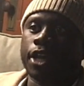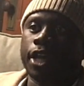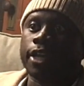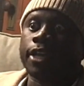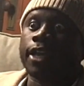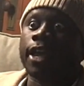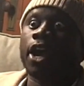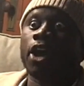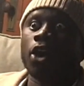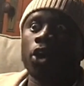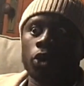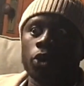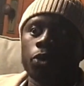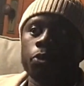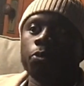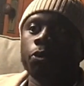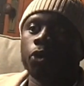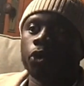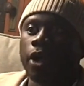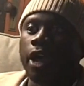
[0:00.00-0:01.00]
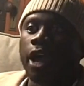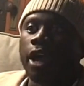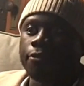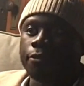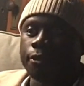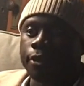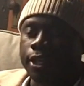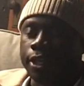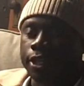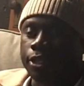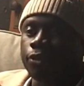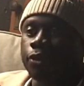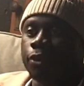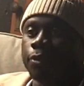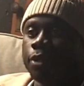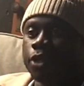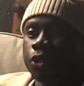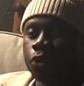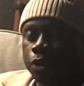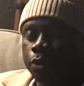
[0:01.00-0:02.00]
and now more Africans from
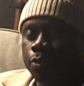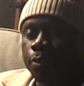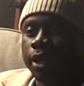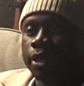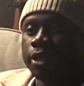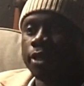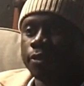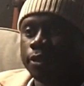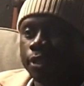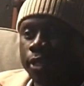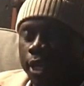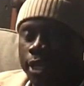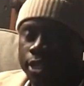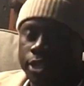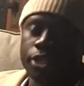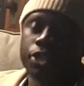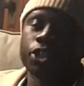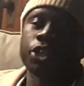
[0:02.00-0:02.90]
these respective states and